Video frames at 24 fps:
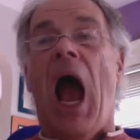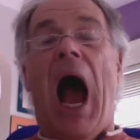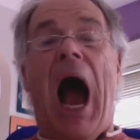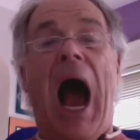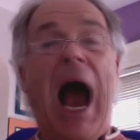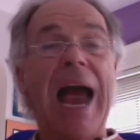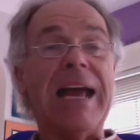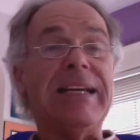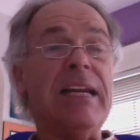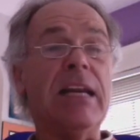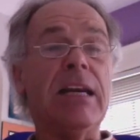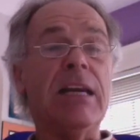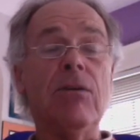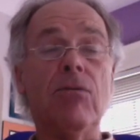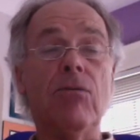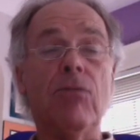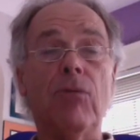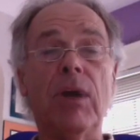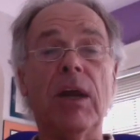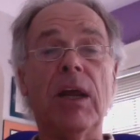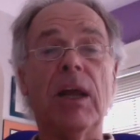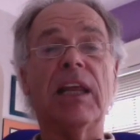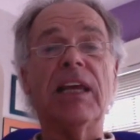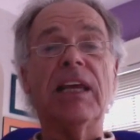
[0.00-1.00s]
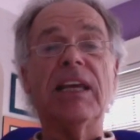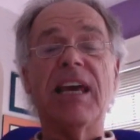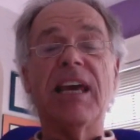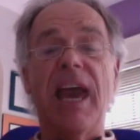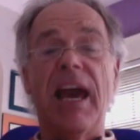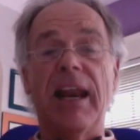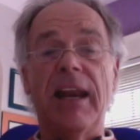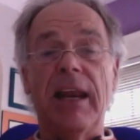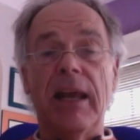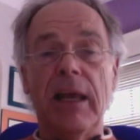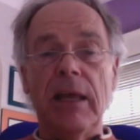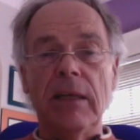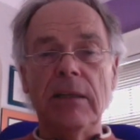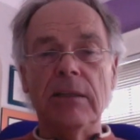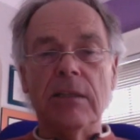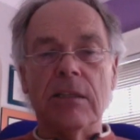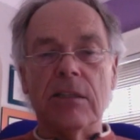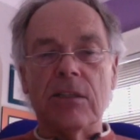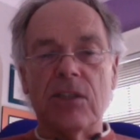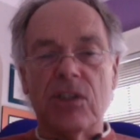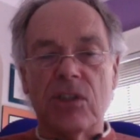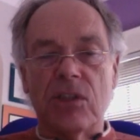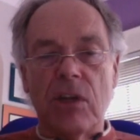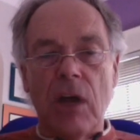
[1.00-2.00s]
I didn't really get into
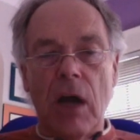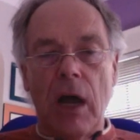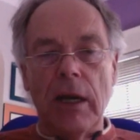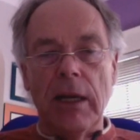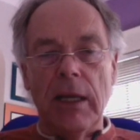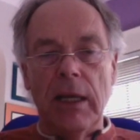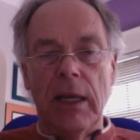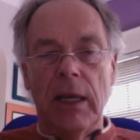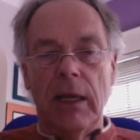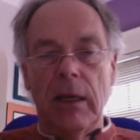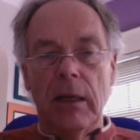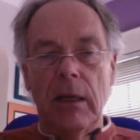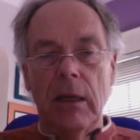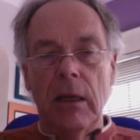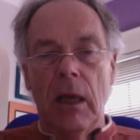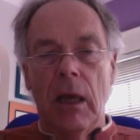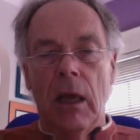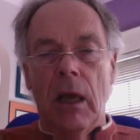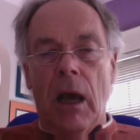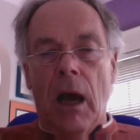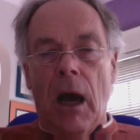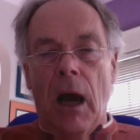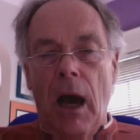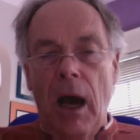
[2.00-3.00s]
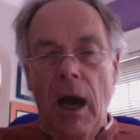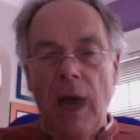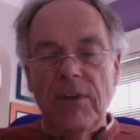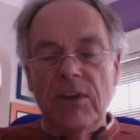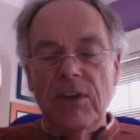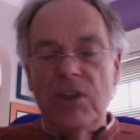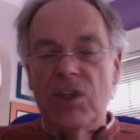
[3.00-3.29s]
studying the